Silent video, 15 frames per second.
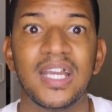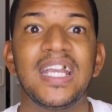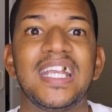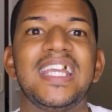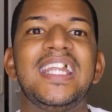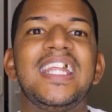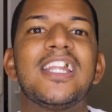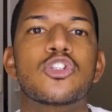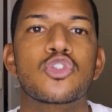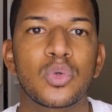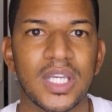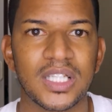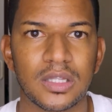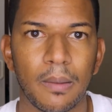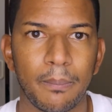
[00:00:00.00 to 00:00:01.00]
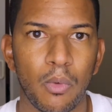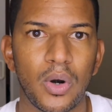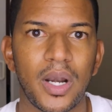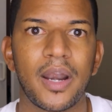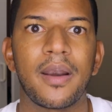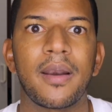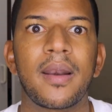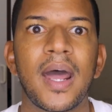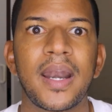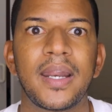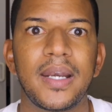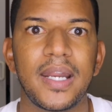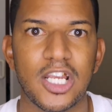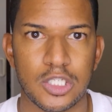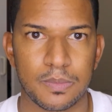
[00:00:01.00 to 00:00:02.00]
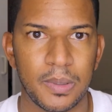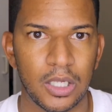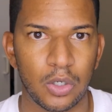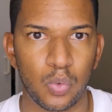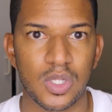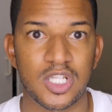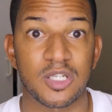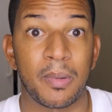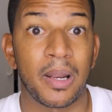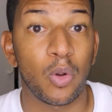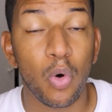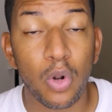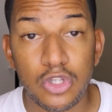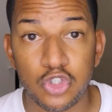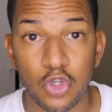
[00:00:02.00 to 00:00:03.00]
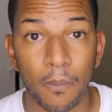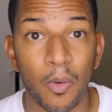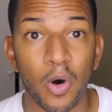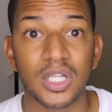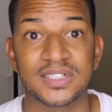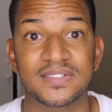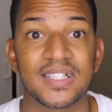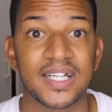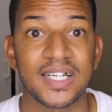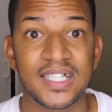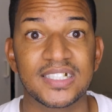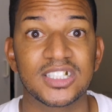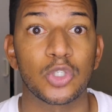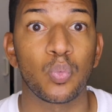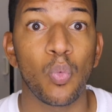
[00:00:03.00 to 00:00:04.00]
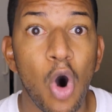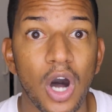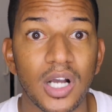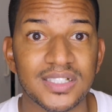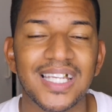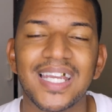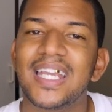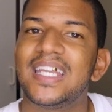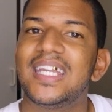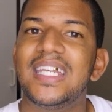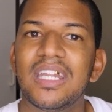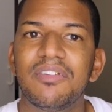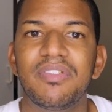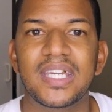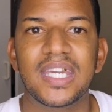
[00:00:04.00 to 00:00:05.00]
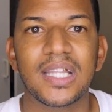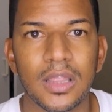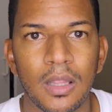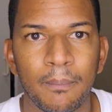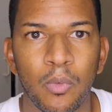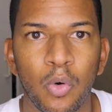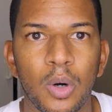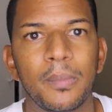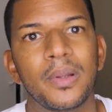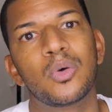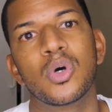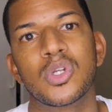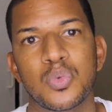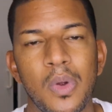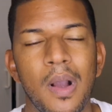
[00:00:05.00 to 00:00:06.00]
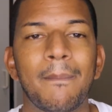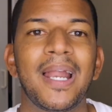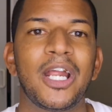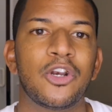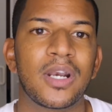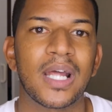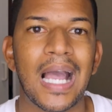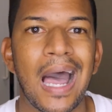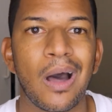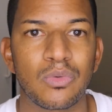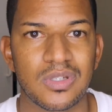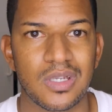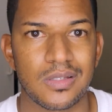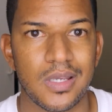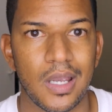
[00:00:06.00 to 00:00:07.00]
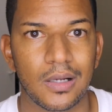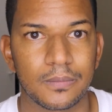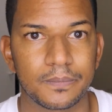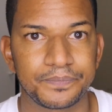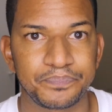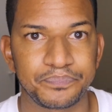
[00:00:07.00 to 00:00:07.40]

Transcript: He needed to get the ball and run at Azpilicueta, but also part of the reason was he never get the ball because we were playing on a counter-attack.